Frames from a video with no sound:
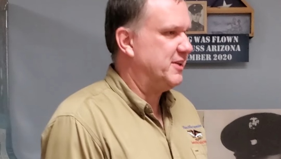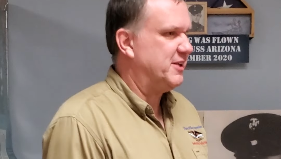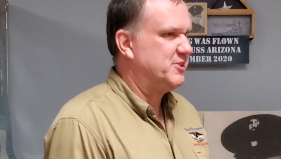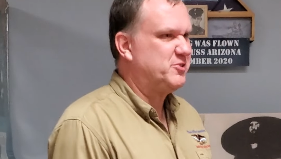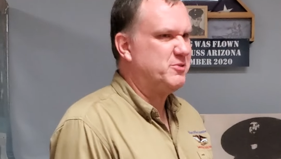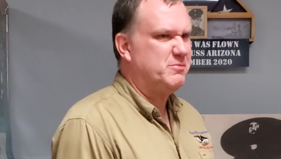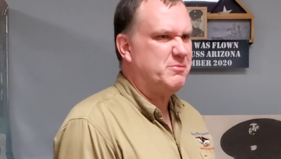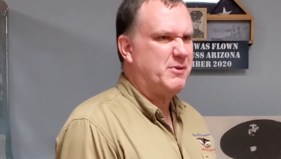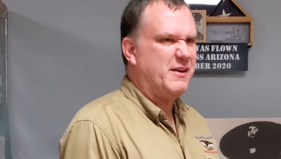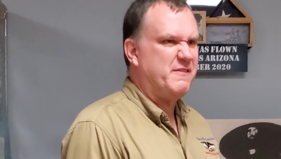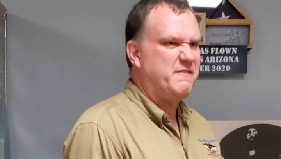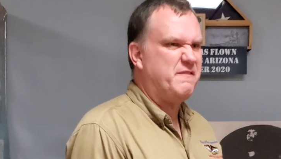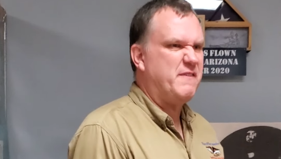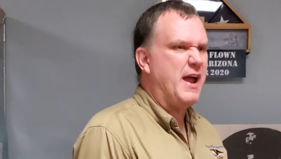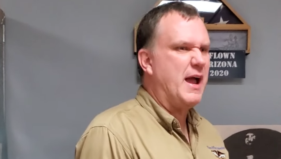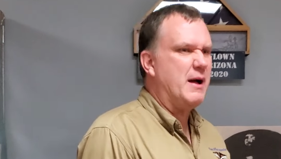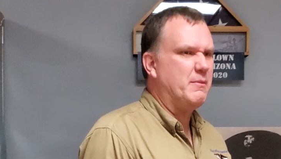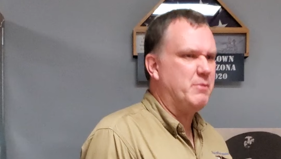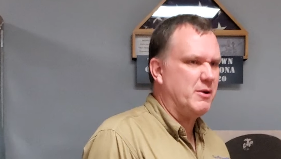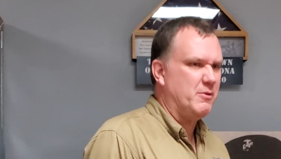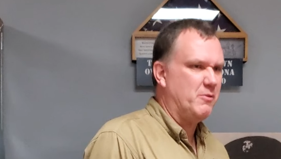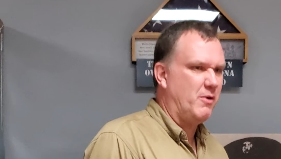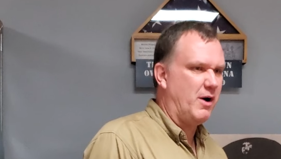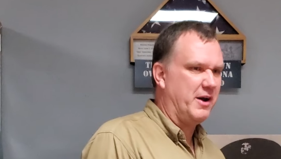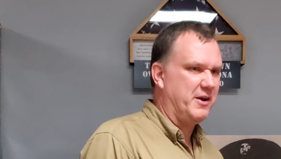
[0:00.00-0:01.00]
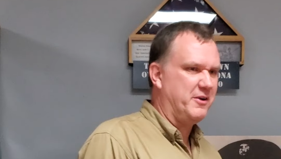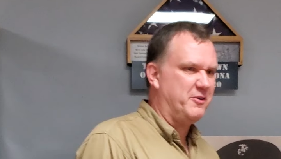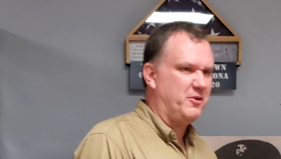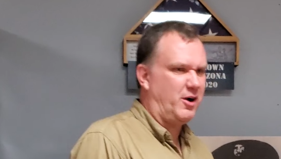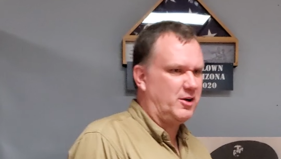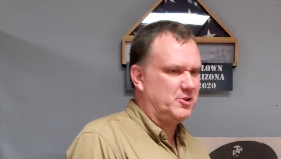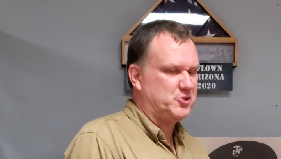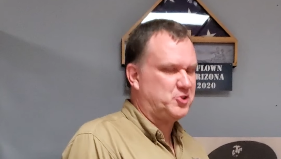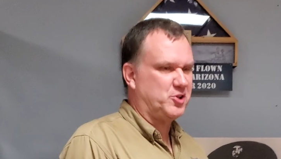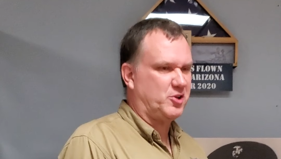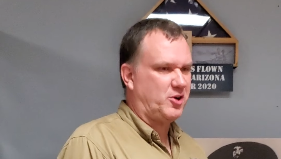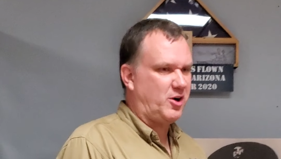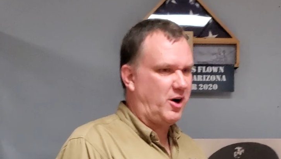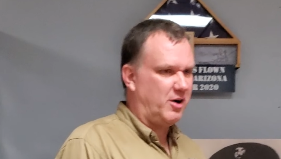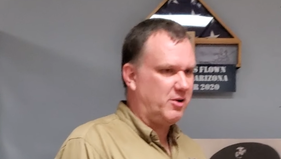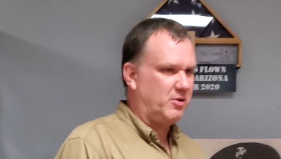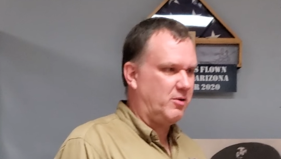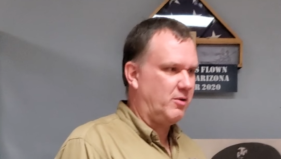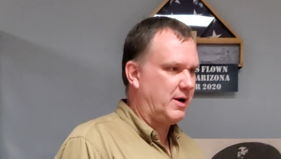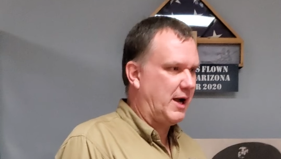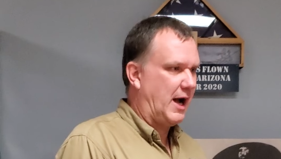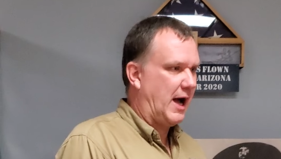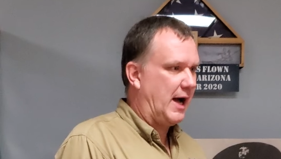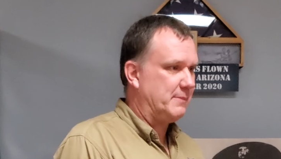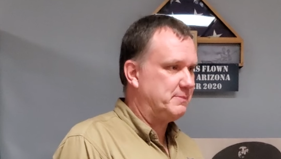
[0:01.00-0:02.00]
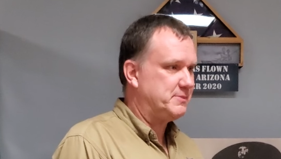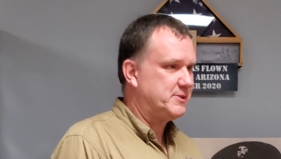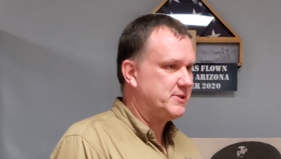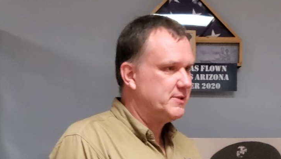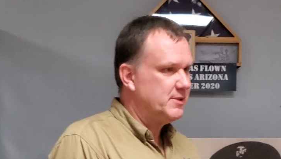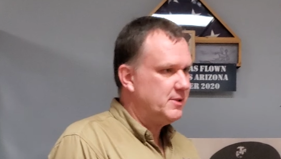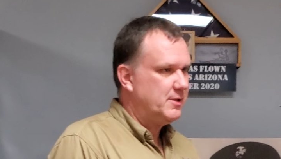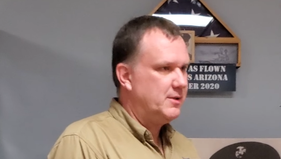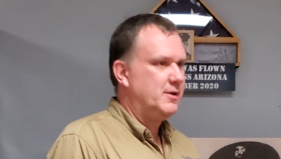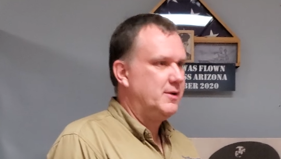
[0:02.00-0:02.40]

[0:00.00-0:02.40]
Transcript: That's what my family wanted. We're all Chicago cops.